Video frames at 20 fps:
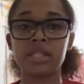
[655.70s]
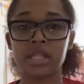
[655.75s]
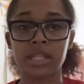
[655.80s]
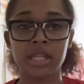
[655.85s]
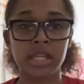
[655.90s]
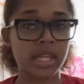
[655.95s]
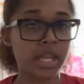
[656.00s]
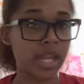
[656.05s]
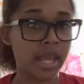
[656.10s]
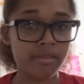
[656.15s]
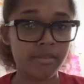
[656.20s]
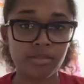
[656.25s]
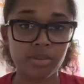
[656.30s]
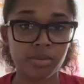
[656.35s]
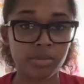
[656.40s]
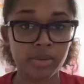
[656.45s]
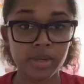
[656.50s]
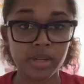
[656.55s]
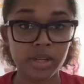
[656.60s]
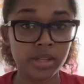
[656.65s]
never
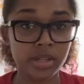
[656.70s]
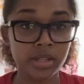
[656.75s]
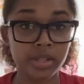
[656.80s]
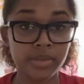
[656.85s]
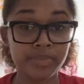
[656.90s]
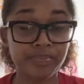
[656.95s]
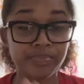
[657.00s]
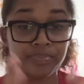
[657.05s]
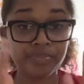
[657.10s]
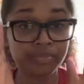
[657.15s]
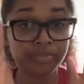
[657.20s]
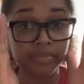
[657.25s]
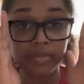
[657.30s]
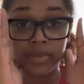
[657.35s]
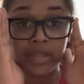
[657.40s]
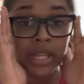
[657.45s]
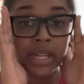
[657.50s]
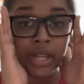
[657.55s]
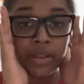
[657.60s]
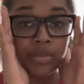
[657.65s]
work.
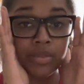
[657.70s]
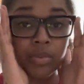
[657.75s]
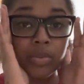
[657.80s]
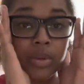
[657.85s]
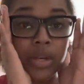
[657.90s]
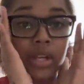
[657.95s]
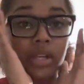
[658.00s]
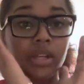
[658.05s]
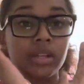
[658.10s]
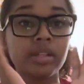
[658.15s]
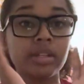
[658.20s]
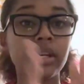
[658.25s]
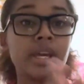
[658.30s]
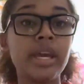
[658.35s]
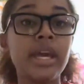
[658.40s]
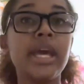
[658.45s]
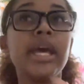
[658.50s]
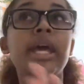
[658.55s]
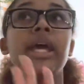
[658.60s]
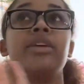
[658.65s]
They never work.
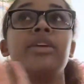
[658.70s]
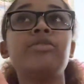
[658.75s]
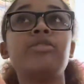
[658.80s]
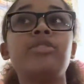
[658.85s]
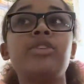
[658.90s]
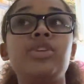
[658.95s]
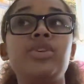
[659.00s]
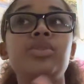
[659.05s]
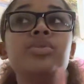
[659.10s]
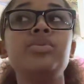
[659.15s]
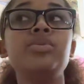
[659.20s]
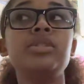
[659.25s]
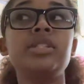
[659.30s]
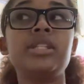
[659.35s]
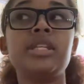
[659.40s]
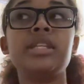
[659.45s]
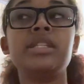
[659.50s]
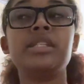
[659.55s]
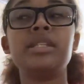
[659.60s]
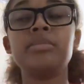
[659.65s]
If you
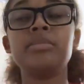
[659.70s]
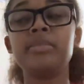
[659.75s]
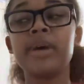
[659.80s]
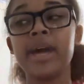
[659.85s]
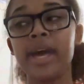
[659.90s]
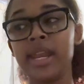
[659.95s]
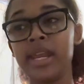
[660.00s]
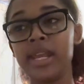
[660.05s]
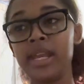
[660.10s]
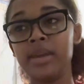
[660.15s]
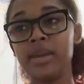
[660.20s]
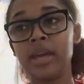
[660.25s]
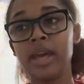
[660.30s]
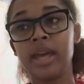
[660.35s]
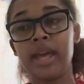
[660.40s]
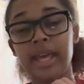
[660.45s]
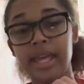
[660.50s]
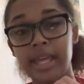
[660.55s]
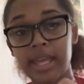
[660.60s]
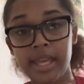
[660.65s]
see somebody
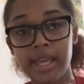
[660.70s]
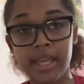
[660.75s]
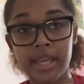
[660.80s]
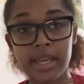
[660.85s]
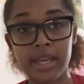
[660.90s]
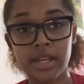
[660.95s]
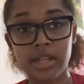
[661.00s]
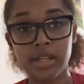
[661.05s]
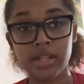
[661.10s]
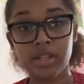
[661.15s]
and